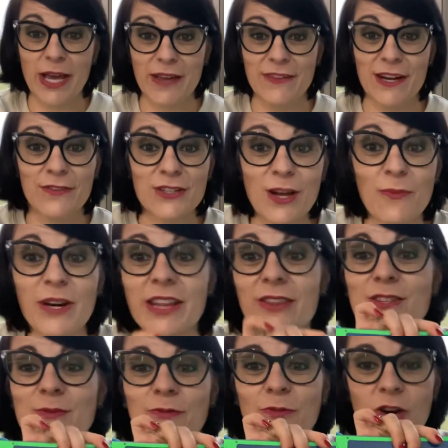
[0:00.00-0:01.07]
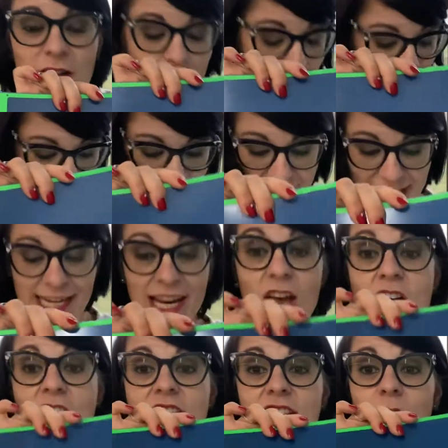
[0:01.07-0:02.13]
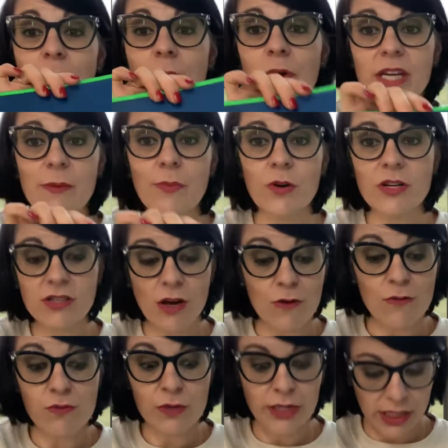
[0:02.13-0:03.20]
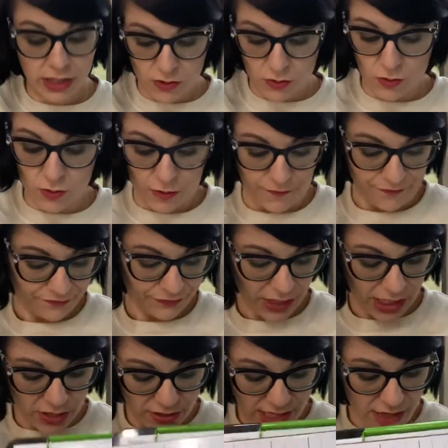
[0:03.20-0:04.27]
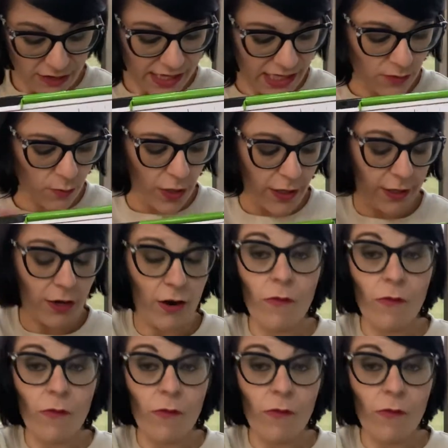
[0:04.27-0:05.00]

I've never done one of those before and I'm all excited. So Boogie Boards are really cool. Here's how these work.